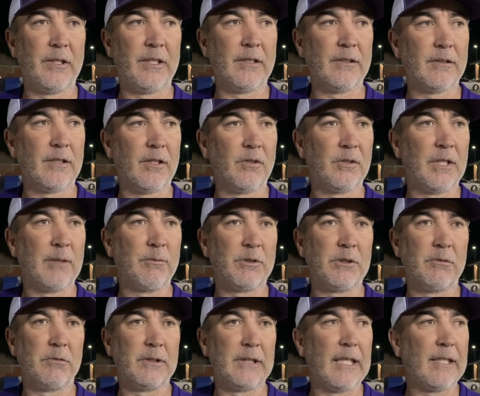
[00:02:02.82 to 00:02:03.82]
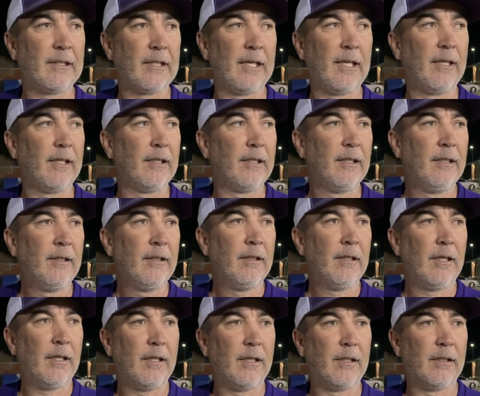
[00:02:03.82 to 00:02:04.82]
innings the whole time she was out there. And
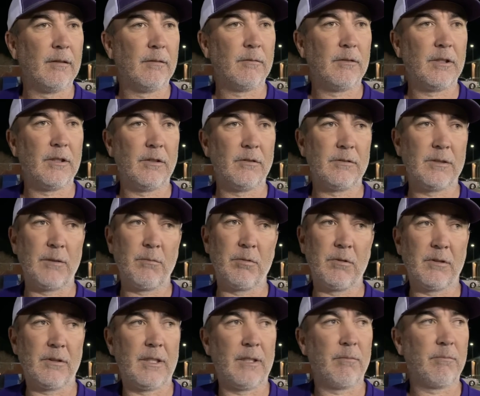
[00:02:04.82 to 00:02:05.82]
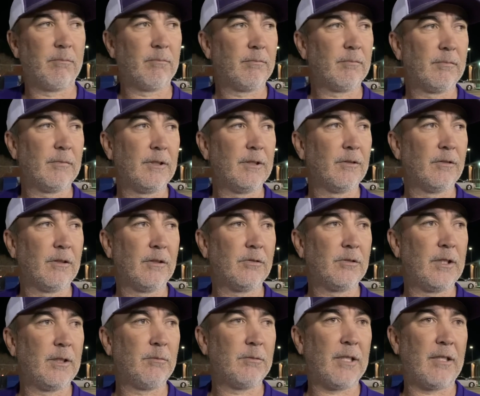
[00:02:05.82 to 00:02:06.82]
you know, was able to keep, you know, those
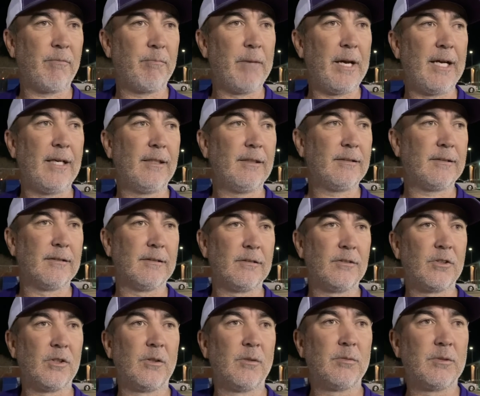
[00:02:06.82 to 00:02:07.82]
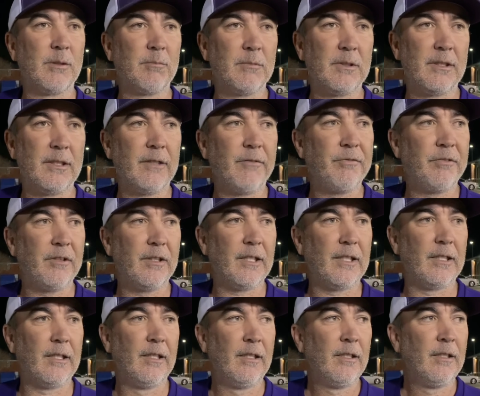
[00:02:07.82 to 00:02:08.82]
teams off balance and show them something
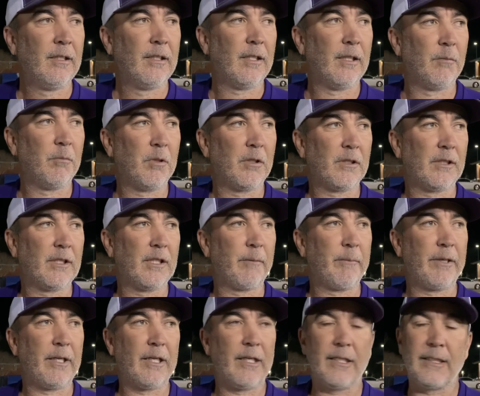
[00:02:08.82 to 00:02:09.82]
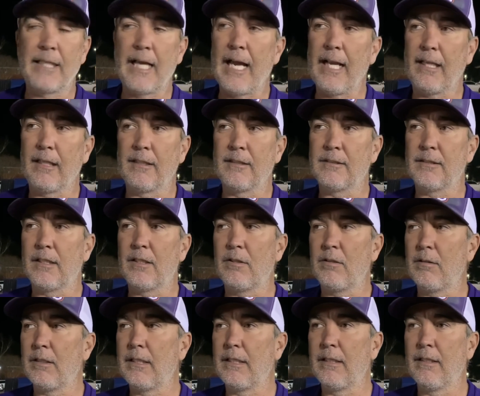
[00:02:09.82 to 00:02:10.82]
different. And Bronte came in there attacking the
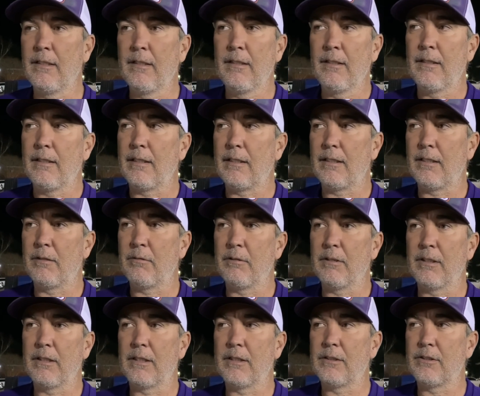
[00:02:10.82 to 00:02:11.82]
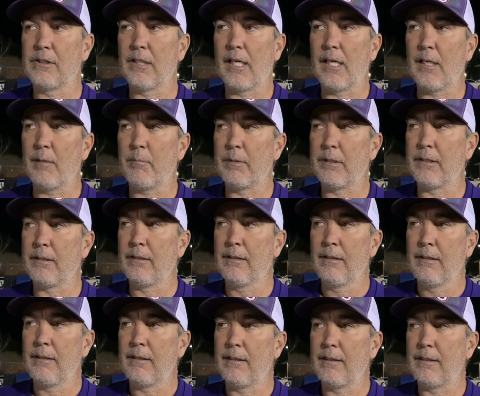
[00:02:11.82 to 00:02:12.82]
zone and did a really good job. And
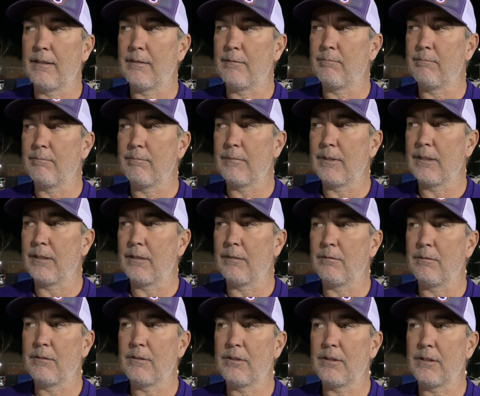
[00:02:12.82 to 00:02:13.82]
you know,